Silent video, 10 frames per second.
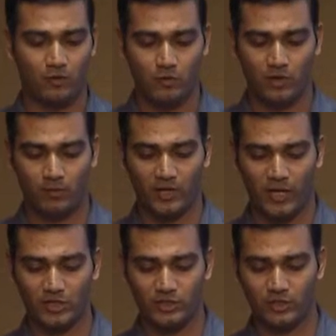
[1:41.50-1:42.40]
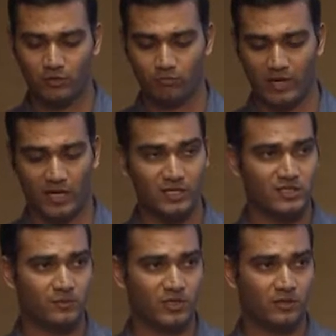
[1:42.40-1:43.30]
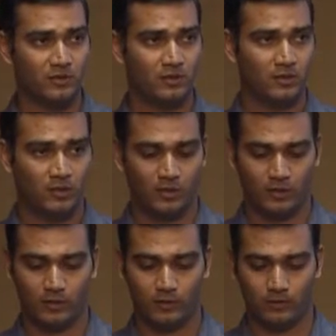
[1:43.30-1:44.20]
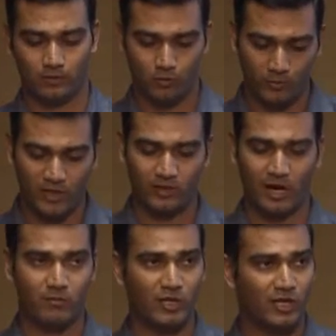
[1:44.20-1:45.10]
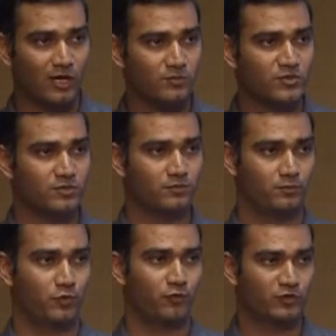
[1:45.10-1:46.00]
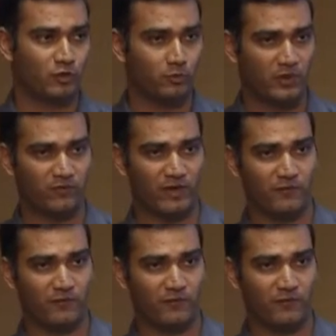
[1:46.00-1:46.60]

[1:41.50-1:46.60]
Google, but actually owned by customer. Domain admin comes, proves the domain